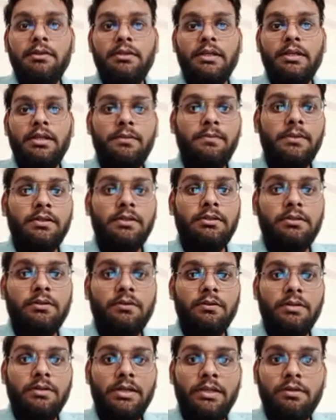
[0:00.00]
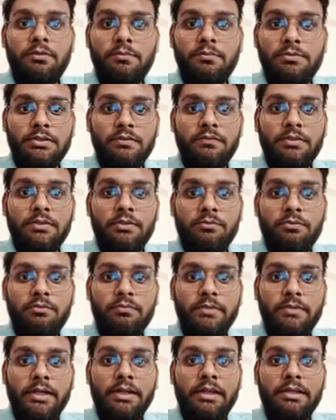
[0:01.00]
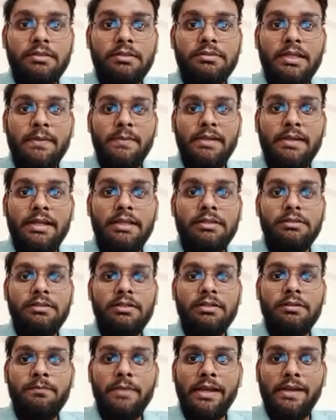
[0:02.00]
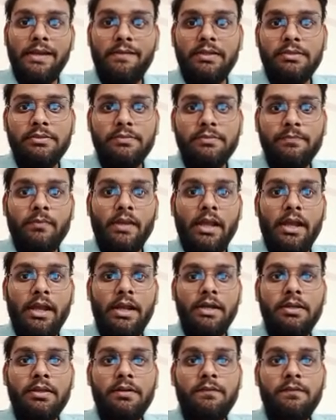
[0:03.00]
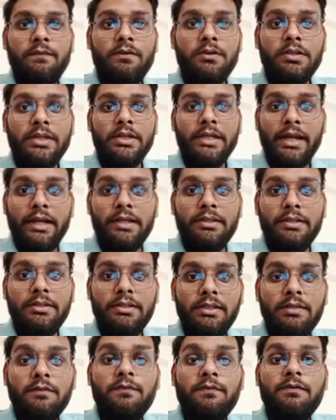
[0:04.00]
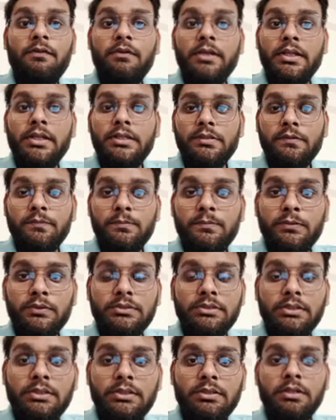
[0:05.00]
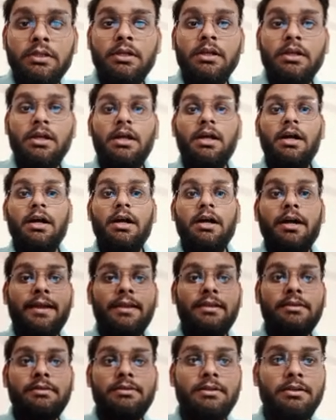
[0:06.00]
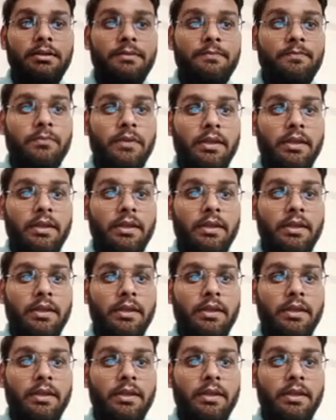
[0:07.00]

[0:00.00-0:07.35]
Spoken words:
Therapist only observe the movement and stabilize the pelvis. And for the grade 3, full range of motion against the